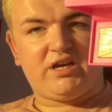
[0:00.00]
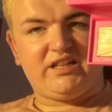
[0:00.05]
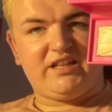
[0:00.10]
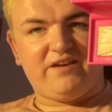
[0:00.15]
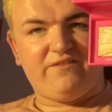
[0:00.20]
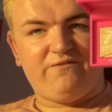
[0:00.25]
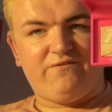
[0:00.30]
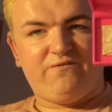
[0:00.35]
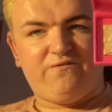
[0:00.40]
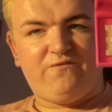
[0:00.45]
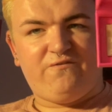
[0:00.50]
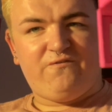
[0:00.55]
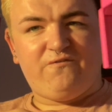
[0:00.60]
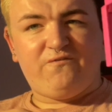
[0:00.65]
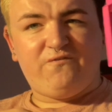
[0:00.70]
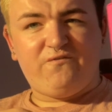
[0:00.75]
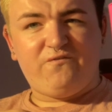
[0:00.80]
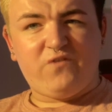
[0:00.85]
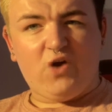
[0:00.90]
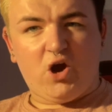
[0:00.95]
at them
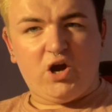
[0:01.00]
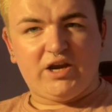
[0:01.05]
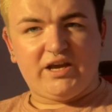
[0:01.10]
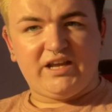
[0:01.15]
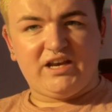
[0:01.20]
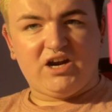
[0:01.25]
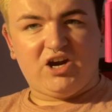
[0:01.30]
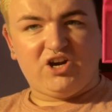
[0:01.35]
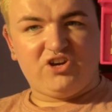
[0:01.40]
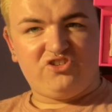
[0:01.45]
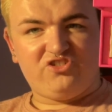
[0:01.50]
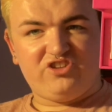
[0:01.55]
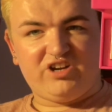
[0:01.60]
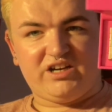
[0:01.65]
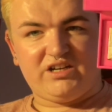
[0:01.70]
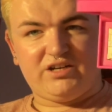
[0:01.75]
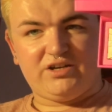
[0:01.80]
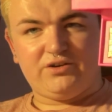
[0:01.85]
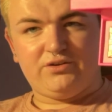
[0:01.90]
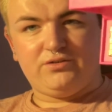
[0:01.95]
fucking
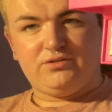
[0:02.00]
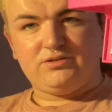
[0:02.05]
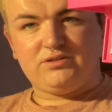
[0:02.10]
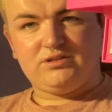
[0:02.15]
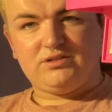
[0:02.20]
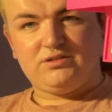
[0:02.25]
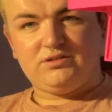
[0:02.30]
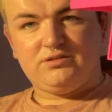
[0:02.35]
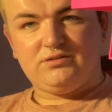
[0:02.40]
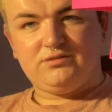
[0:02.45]
eyeshadows.